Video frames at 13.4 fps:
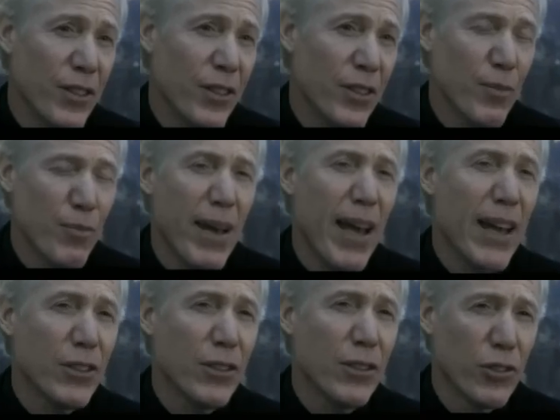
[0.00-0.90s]
This
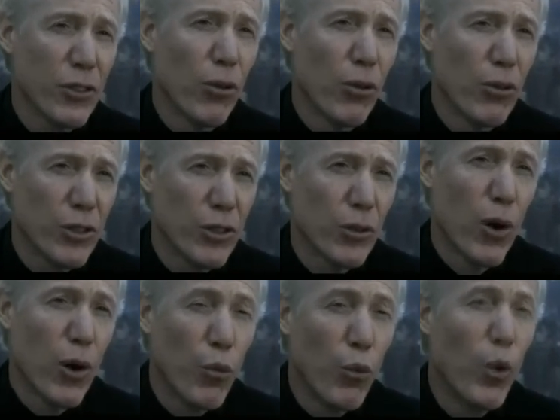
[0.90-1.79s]
massive solar
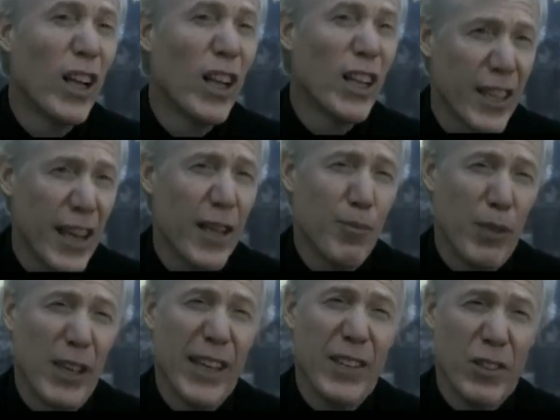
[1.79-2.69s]
storm will
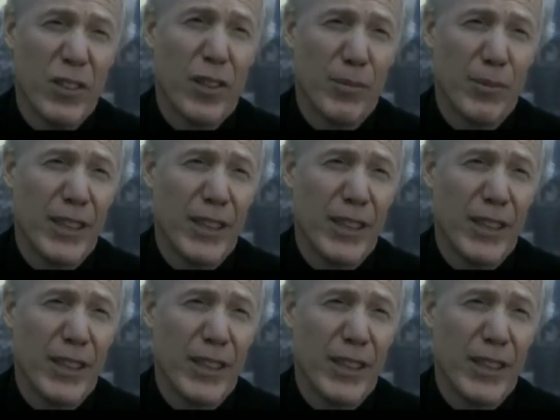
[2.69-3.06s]
take place